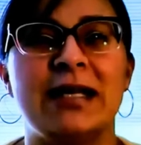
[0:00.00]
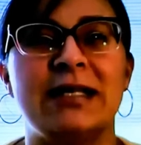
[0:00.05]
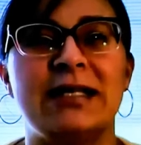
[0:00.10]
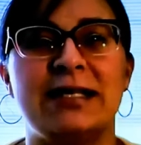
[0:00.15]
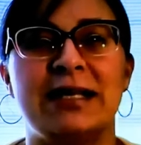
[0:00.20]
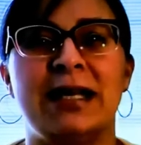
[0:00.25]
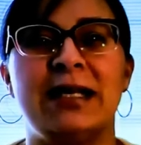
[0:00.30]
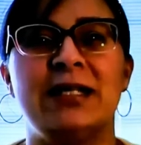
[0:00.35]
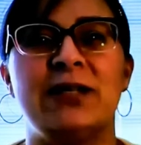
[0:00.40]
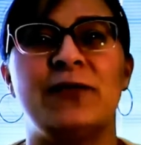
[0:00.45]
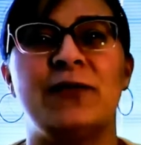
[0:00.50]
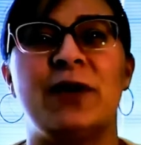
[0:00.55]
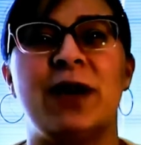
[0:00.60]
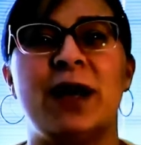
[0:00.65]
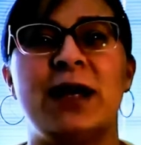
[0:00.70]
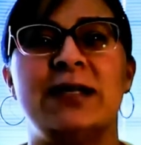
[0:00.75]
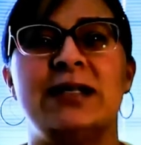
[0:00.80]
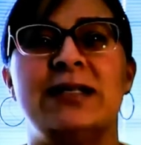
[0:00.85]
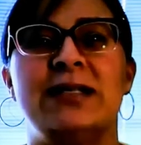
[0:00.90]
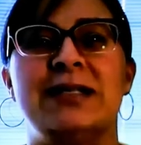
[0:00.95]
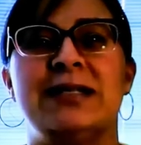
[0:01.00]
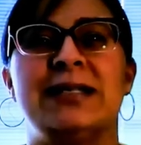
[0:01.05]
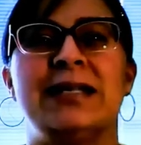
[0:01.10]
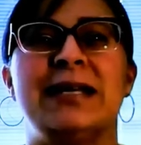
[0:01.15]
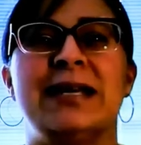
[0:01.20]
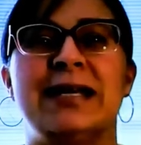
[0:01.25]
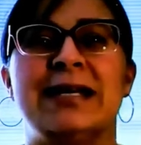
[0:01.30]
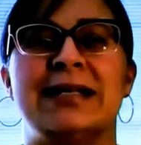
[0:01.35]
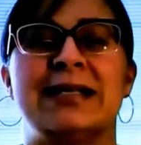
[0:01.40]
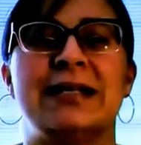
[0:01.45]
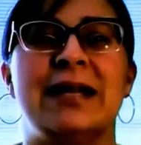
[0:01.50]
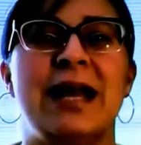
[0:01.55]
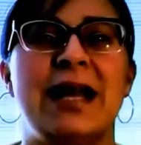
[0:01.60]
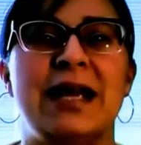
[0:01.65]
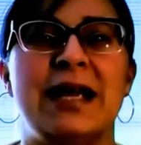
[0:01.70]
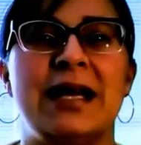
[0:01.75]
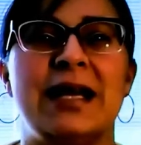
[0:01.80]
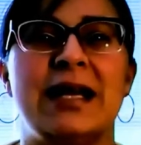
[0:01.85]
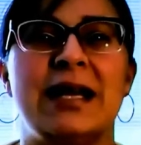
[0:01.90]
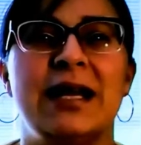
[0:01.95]
and sanctified to see his
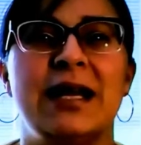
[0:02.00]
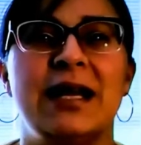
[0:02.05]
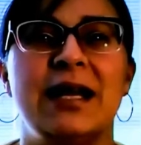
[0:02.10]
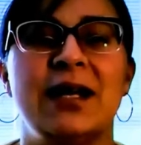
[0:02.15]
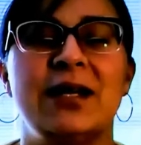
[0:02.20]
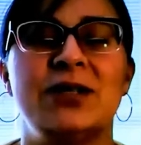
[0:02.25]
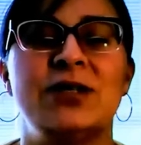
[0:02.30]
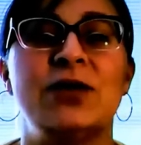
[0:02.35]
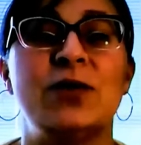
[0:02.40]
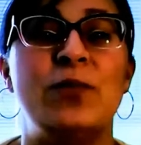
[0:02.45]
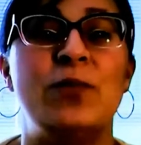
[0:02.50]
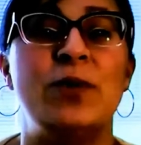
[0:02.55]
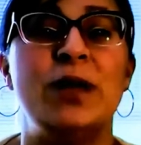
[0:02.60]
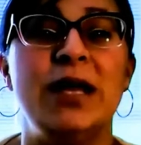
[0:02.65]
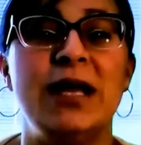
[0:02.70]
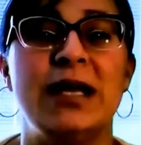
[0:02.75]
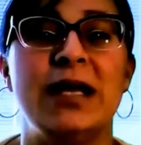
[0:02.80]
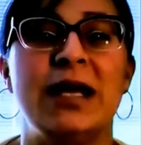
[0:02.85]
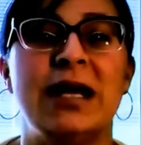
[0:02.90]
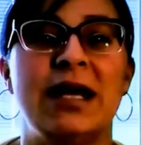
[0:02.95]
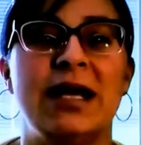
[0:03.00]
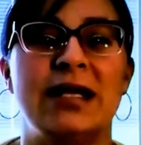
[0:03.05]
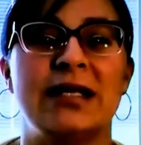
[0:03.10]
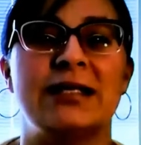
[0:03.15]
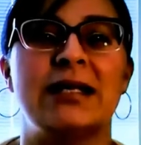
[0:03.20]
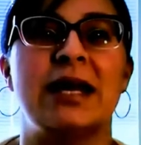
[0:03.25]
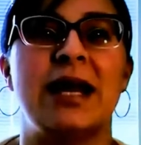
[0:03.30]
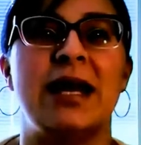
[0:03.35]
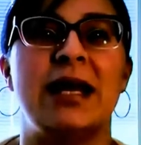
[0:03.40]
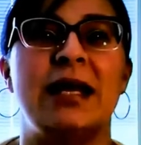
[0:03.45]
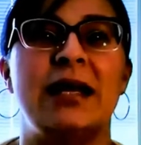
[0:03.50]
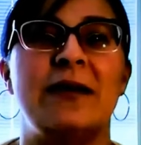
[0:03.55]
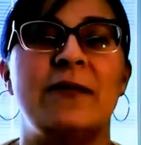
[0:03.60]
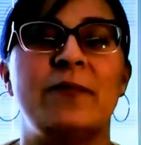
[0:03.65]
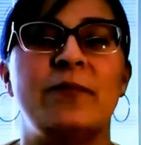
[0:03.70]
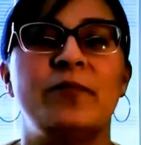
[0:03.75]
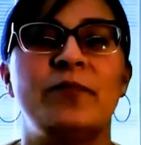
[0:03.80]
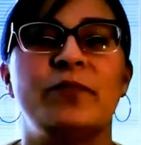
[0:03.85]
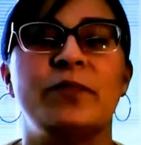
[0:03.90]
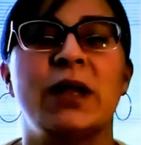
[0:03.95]
light, to be his light.
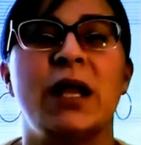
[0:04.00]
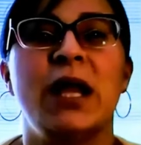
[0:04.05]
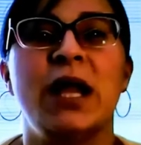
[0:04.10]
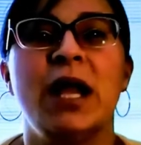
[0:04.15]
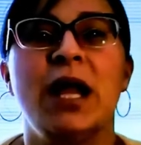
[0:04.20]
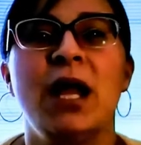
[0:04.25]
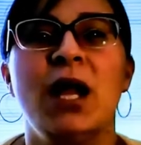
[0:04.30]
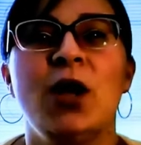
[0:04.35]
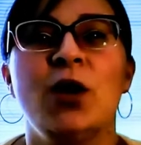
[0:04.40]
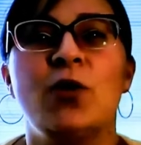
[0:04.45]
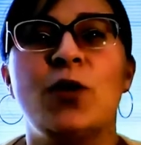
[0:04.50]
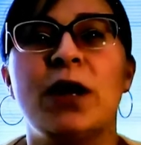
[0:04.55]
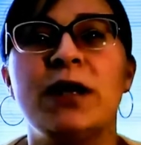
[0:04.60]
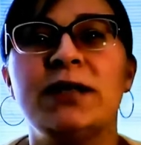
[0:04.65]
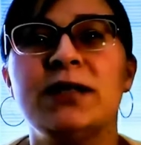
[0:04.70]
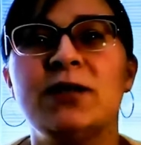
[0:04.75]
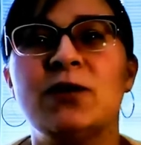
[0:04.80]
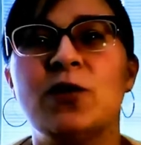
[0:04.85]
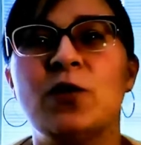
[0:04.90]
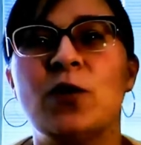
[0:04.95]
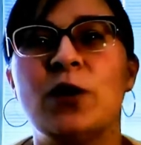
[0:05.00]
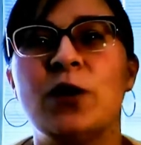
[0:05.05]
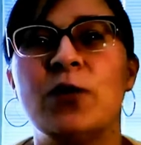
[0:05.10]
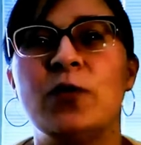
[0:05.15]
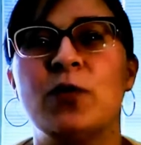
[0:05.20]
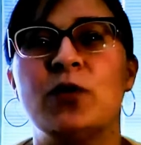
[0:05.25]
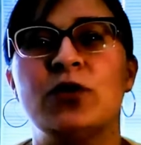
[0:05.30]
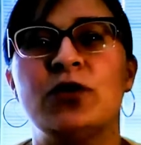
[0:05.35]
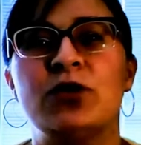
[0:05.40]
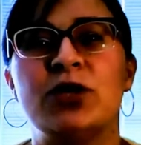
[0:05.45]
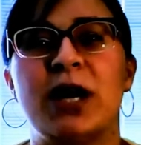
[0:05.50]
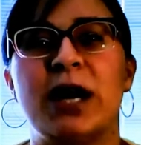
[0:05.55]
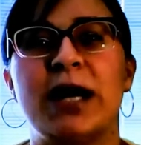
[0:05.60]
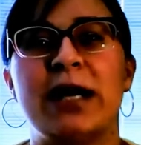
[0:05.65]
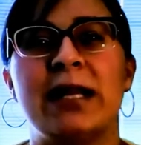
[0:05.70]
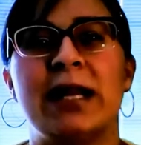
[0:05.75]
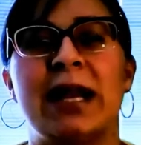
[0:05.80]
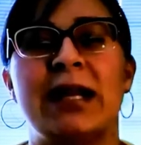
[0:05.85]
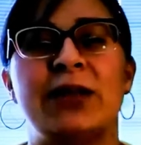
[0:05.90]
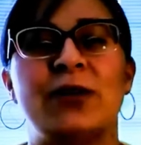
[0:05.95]
Christ's glory will
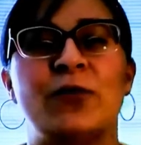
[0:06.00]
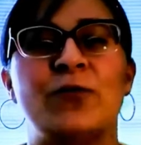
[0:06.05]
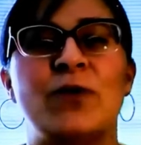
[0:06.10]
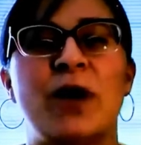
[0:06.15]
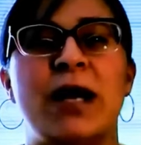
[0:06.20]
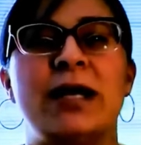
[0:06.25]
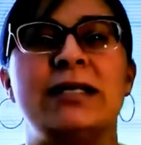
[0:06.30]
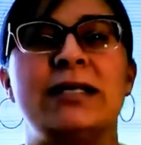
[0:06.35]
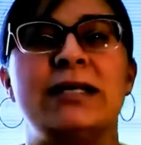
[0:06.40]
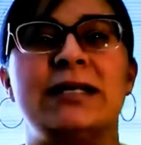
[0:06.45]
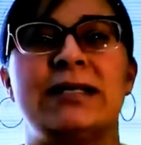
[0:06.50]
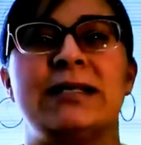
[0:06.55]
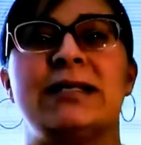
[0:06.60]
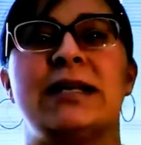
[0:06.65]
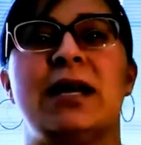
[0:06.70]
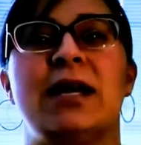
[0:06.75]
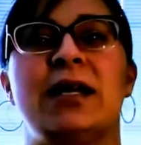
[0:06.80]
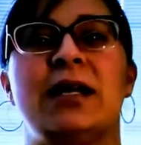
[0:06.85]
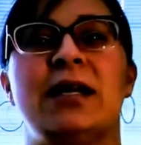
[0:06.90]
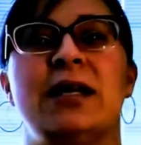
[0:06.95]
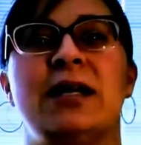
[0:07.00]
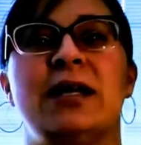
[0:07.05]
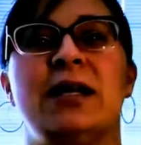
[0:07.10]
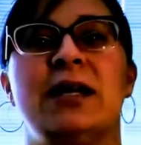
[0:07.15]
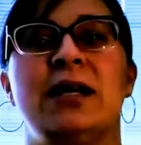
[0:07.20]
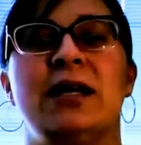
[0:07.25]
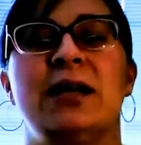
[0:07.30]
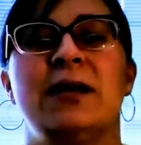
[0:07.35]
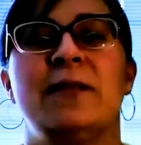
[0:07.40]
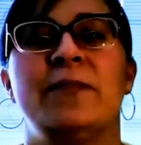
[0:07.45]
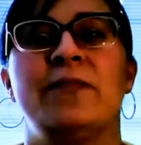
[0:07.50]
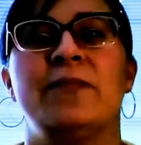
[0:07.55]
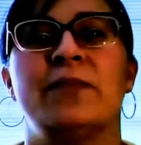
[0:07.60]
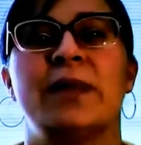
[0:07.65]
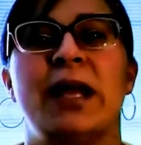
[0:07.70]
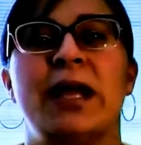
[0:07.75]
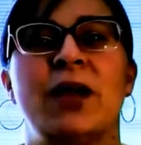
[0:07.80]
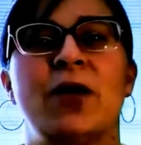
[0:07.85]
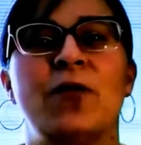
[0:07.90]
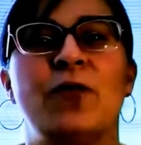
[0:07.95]
shine like the rising
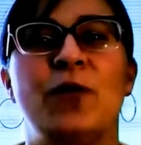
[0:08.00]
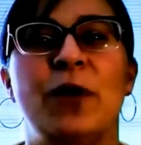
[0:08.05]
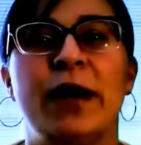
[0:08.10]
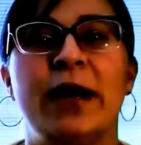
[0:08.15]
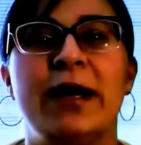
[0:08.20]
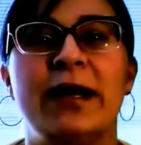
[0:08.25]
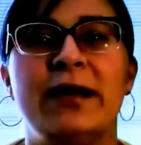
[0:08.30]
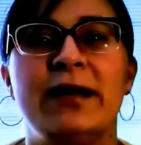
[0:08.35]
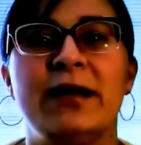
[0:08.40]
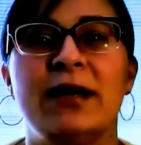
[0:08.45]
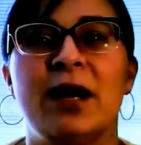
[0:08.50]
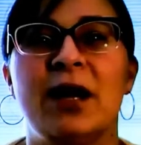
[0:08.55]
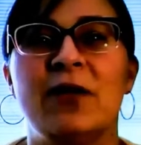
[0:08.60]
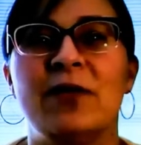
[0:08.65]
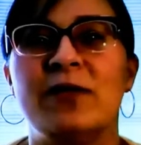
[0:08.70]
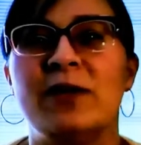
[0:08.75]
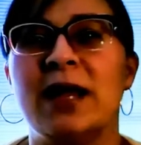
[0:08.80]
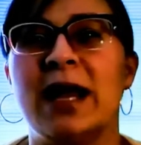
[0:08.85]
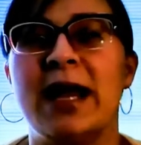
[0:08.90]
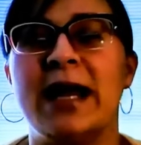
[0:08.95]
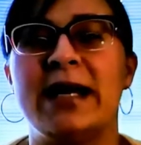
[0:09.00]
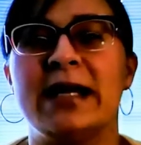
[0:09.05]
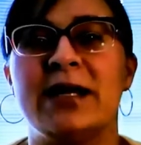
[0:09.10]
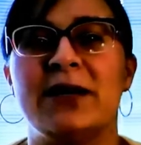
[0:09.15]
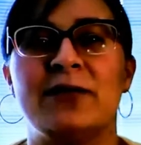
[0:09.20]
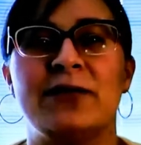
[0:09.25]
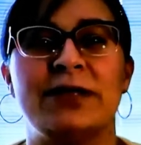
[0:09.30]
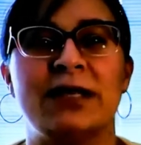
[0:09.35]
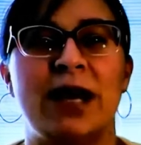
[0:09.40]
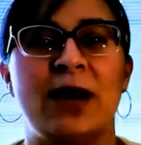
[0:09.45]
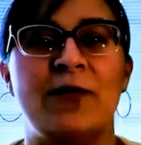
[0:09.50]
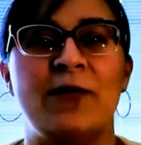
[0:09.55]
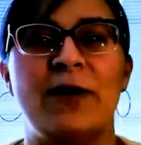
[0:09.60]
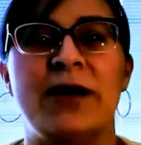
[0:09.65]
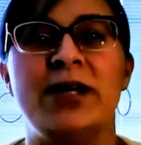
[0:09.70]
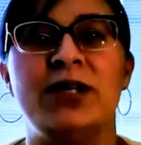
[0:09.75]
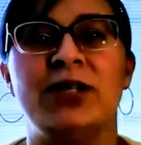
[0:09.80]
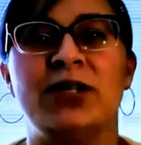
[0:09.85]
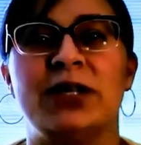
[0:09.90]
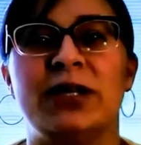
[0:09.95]
sun, like a ring of light of
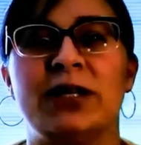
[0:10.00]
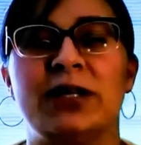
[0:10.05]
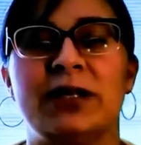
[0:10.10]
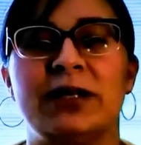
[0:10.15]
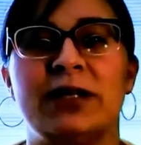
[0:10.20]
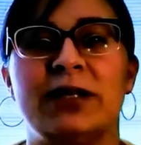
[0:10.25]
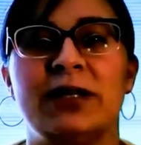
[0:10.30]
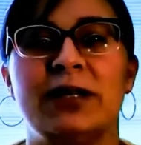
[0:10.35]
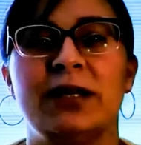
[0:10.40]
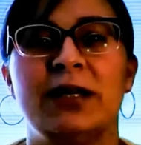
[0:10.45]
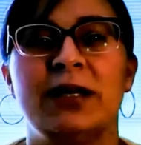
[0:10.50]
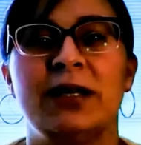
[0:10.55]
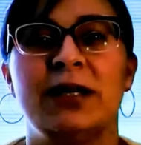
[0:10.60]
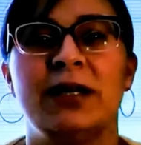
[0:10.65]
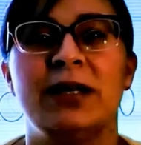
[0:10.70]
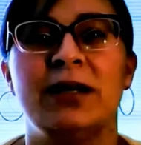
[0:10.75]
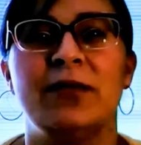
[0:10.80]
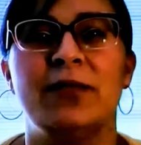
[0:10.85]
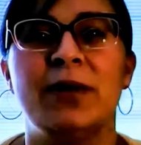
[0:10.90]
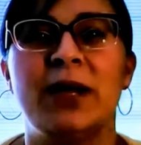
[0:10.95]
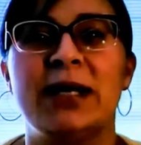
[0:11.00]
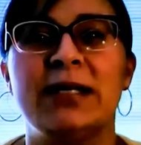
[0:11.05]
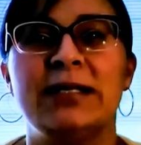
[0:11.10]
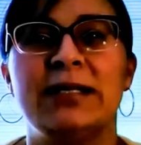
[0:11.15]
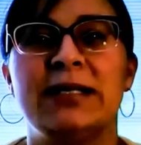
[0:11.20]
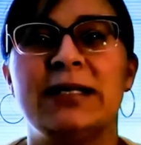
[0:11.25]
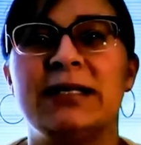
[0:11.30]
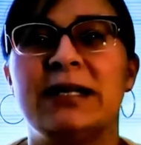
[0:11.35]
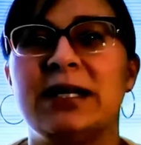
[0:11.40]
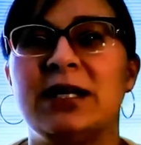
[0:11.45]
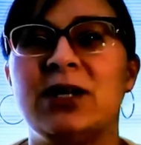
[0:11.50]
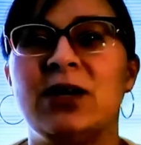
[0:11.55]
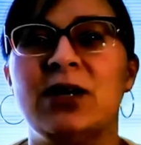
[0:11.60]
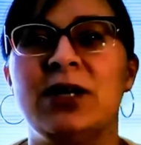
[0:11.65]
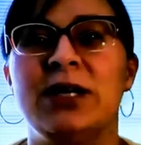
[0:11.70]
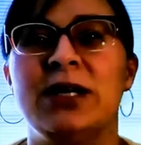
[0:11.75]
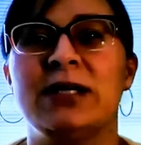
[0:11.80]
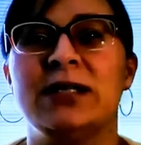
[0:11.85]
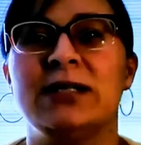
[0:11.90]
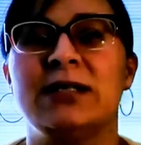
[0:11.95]
salvation, blessings and
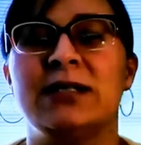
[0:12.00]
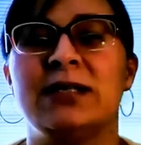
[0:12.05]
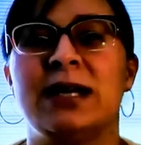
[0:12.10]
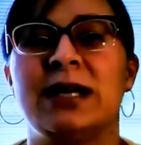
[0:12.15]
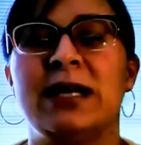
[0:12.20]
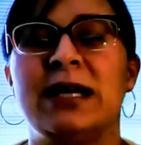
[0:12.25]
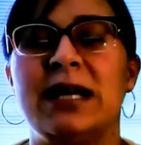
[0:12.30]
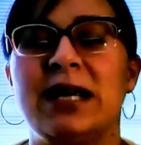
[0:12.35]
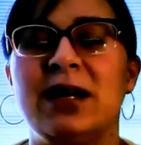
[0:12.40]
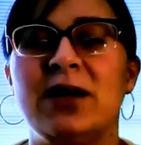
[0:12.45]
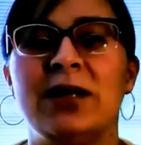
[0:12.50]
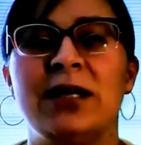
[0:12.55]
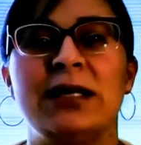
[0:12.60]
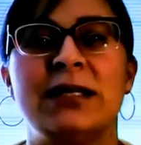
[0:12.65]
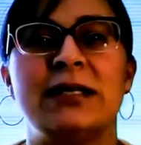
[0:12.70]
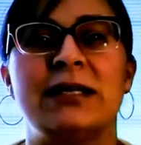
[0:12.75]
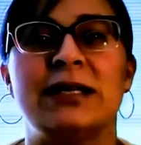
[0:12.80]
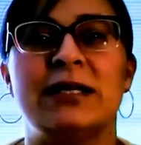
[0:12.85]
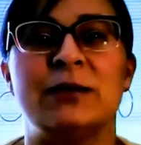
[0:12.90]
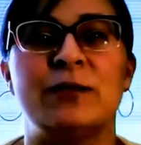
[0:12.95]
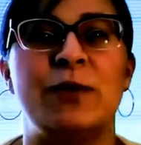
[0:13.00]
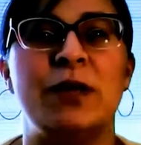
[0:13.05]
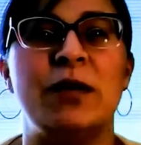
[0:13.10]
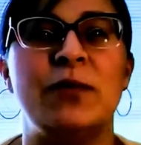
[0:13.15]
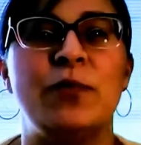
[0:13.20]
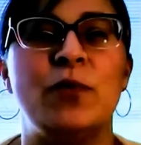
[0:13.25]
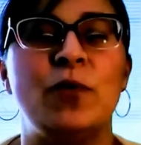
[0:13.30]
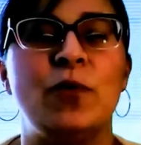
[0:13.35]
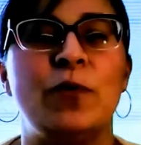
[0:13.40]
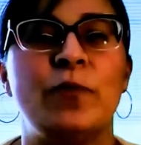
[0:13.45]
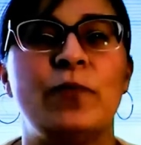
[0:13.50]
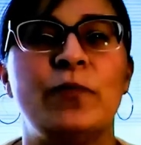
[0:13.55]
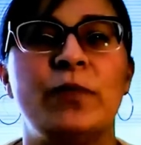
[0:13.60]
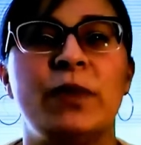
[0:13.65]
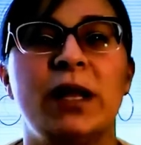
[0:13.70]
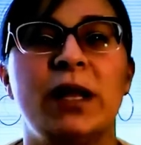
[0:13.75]
goodness and healing to his people.